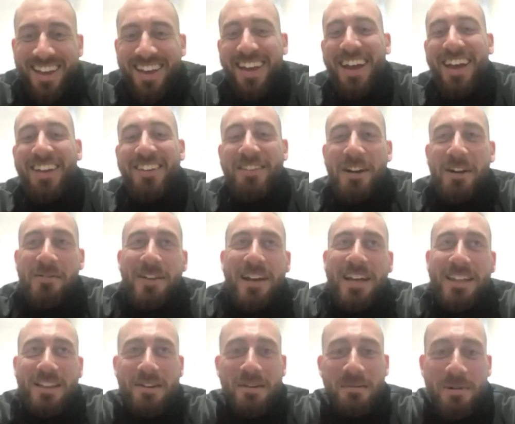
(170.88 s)
It's going to be like
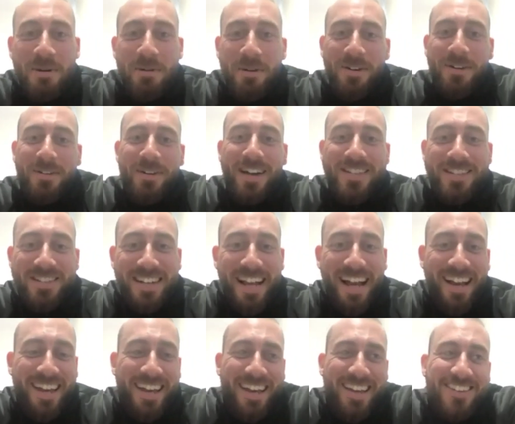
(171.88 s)
the number one question,
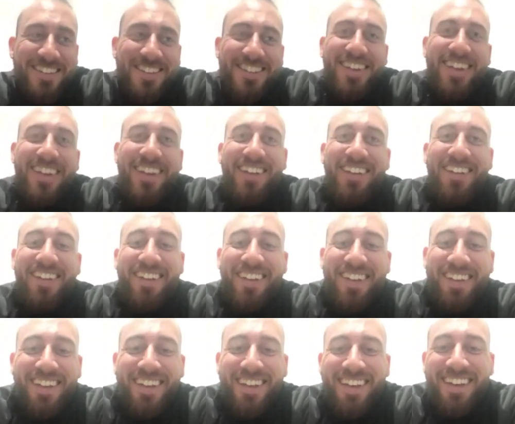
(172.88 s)
I guess.
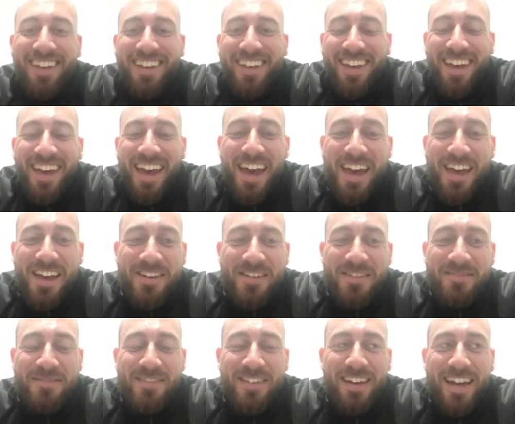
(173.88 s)

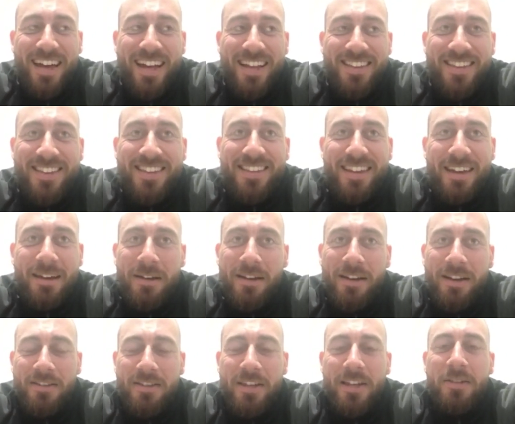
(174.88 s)
It's
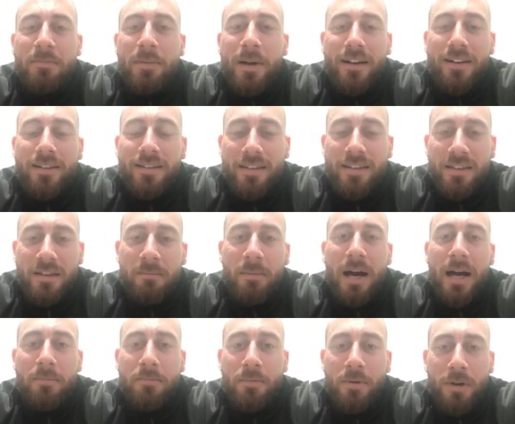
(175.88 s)
a six-pack is a
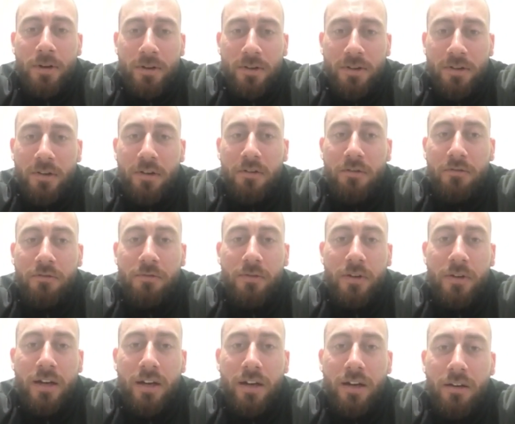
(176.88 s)
byproduct of
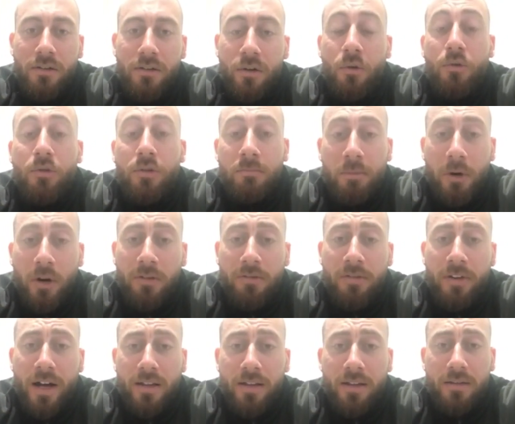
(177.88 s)
lowering body
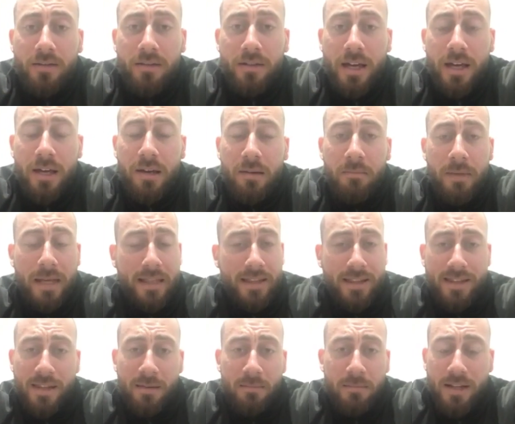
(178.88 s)
fat. It's
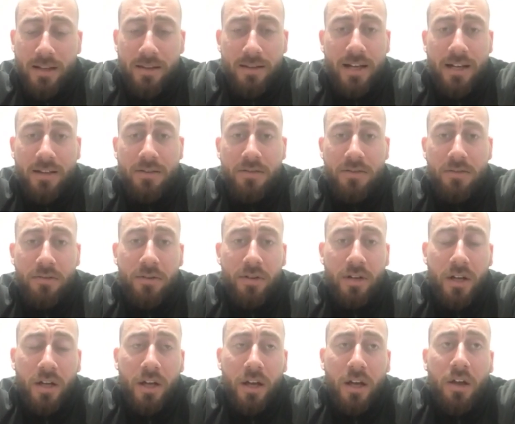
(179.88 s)
as simple as that. So
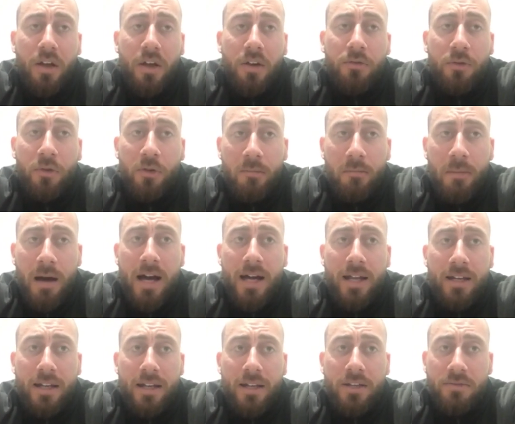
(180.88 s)
for a
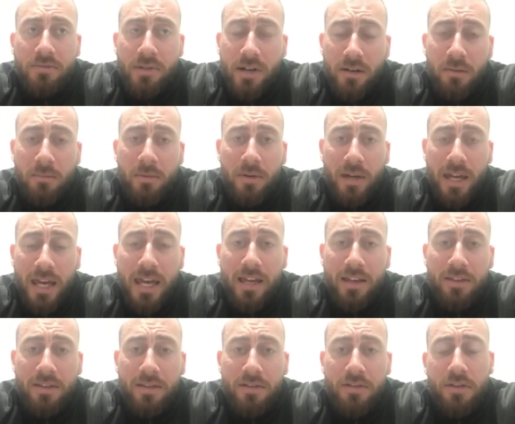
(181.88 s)
man, it's around about
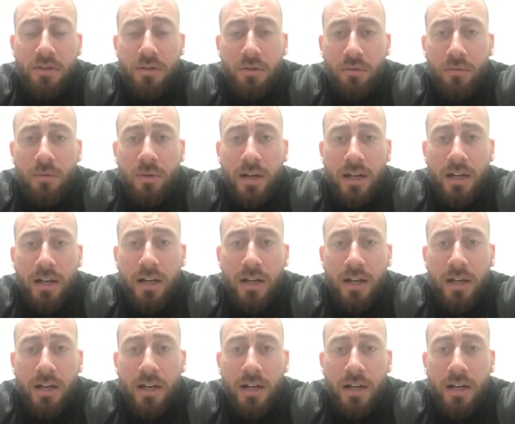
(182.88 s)
8 to